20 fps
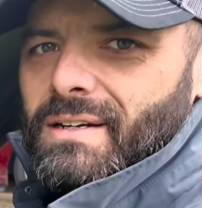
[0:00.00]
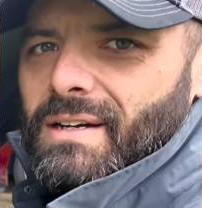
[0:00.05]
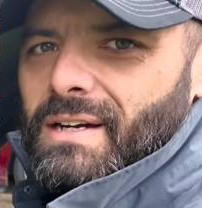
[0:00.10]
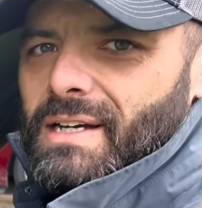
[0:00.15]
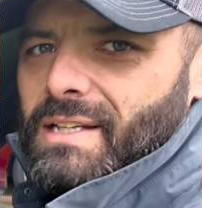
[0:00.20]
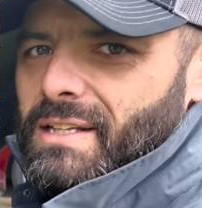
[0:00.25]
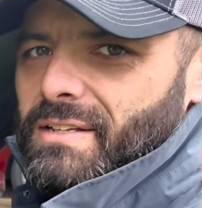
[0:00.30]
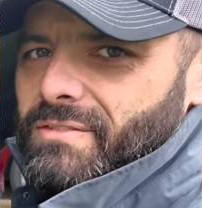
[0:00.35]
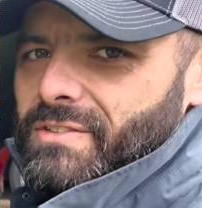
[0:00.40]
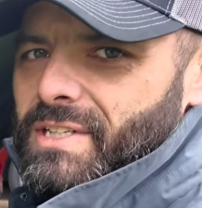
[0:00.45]

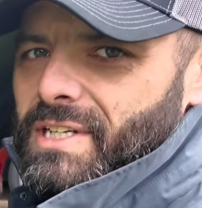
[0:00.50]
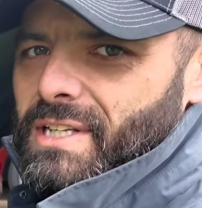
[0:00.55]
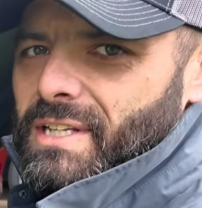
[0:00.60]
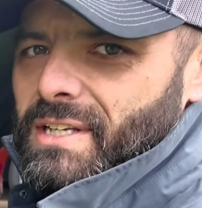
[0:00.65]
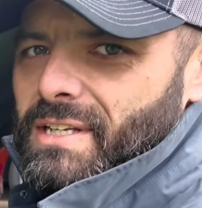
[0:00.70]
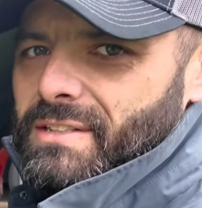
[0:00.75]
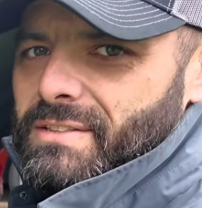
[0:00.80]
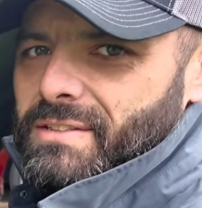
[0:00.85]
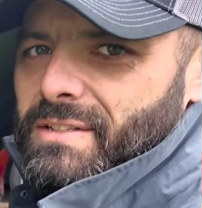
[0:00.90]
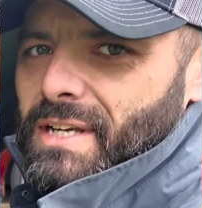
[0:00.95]
I love an
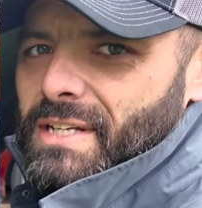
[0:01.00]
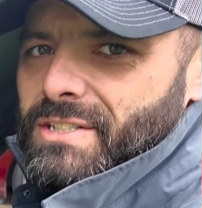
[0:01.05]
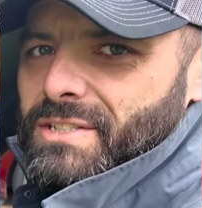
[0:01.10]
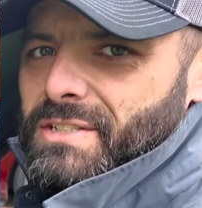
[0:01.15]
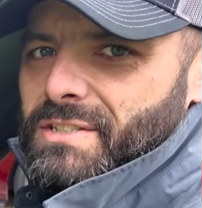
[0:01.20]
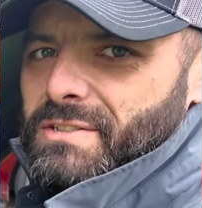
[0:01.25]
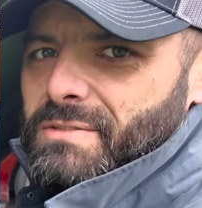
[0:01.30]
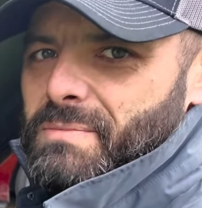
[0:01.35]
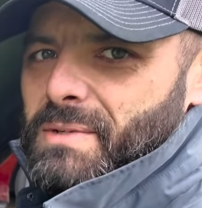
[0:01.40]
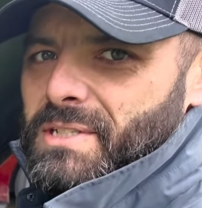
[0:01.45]
LS
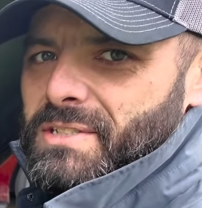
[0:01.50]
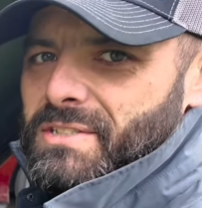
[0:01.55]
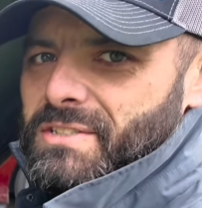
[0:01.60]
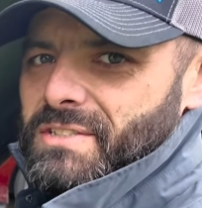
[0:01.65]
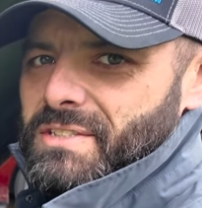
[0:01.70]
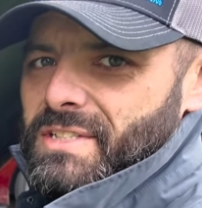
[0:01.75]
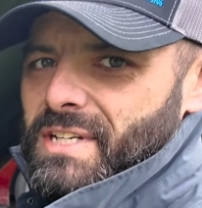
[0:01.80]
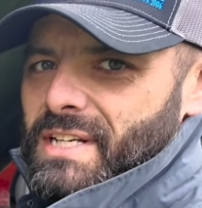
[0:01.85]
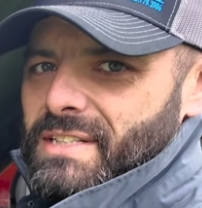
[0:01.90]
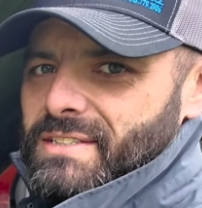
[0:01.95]
engine as much as
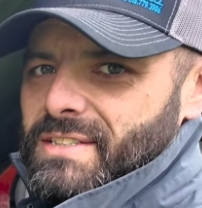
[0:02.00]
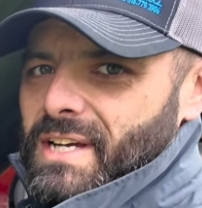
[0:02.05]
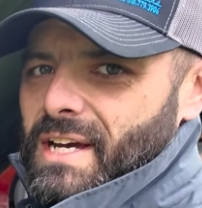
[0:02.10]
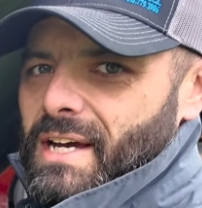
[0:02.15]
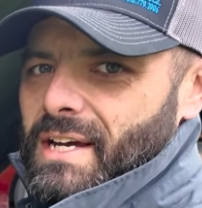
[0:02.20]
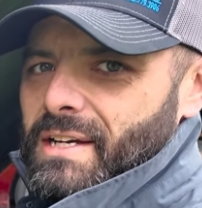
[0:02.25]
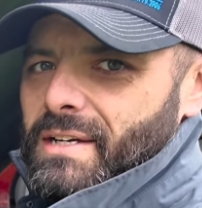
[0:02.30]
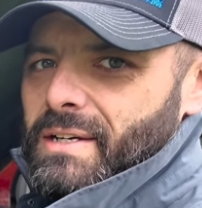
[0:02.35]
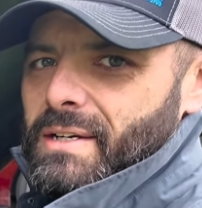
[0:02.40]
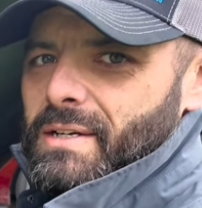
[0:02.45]
the next
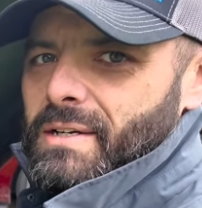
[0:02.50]
guy,